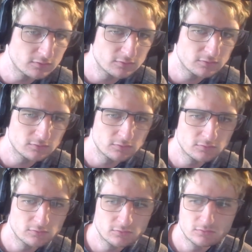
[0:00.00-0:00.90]

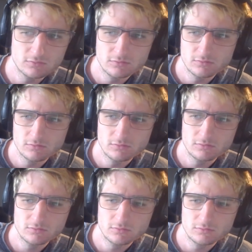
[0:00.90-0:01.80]

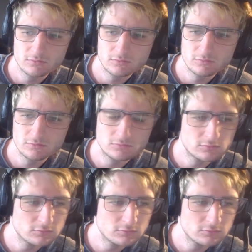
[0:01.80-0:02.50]
(silence)